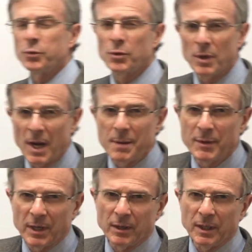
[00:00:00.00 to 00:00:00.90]

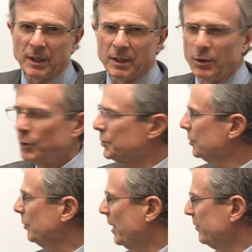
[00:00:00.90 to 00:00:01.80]
primary inertial
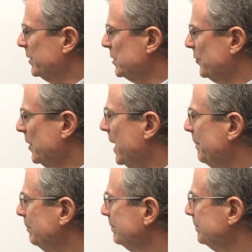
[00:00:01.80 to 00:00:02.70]
reference frame